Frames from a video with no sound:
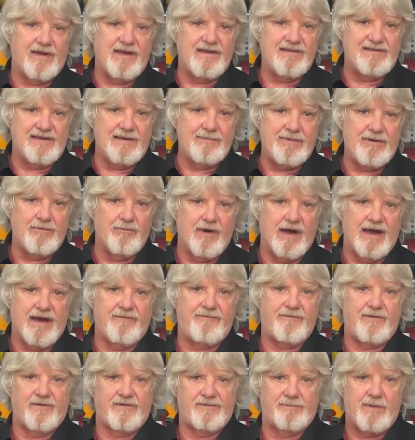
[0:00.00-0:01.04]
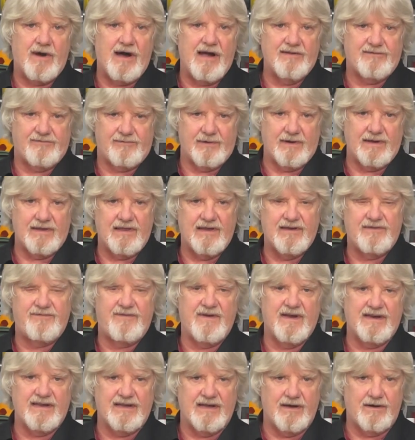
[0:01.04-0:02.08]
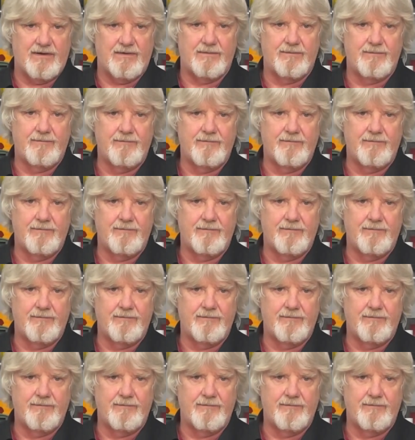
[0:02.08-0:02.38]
PCBWay for sponsoring this video.